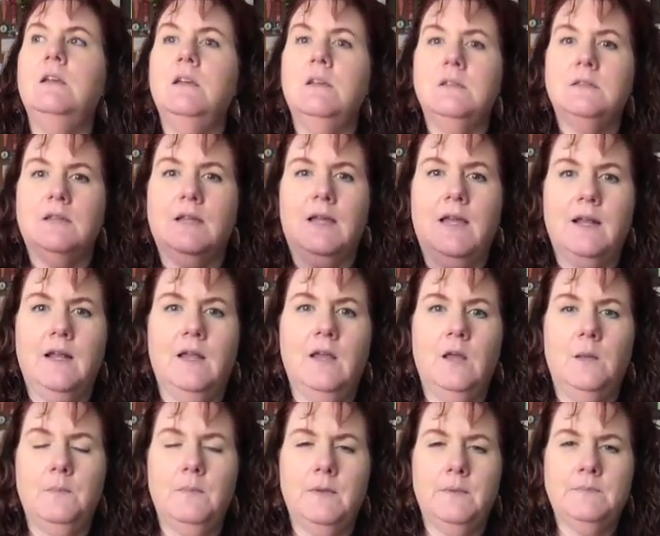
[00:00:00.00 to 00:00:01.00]
to kind of
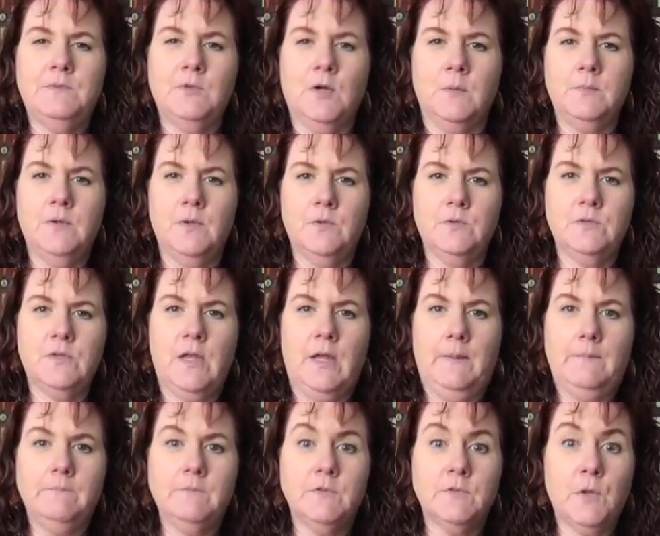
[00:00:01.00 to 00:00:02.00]
help absorb those
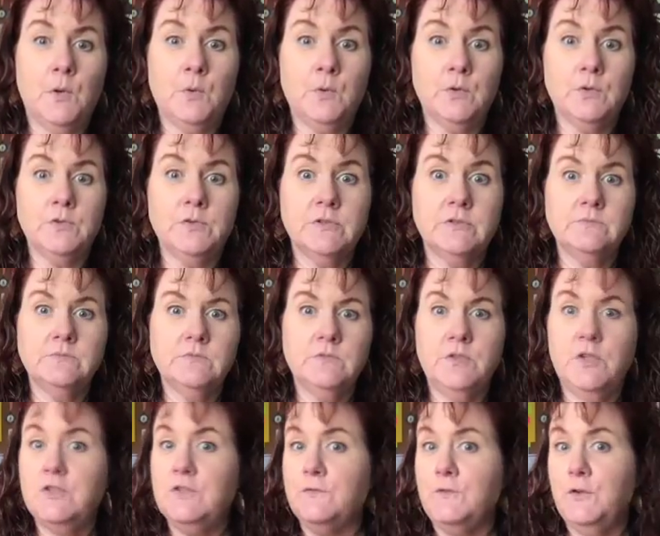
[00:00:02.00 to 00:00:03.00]
odors.
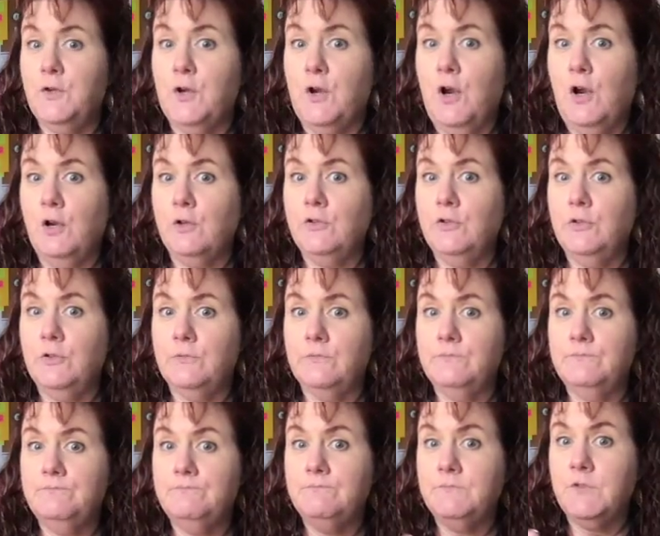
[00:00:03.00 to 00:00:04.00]
Use it for your car too.
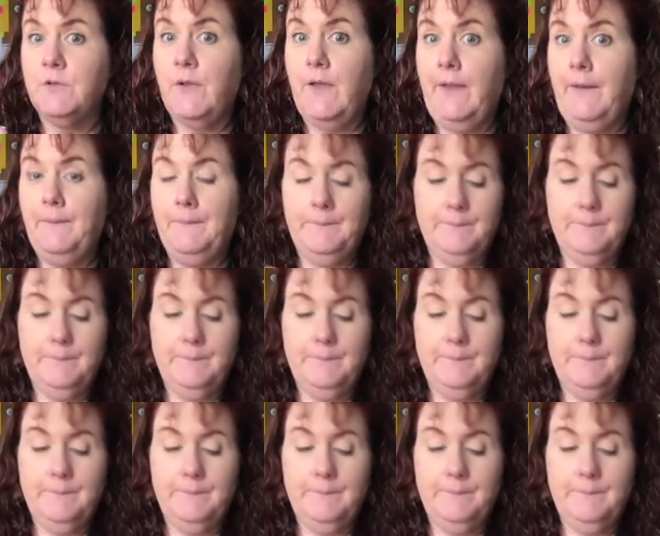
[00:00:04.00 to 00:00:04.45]
So hey.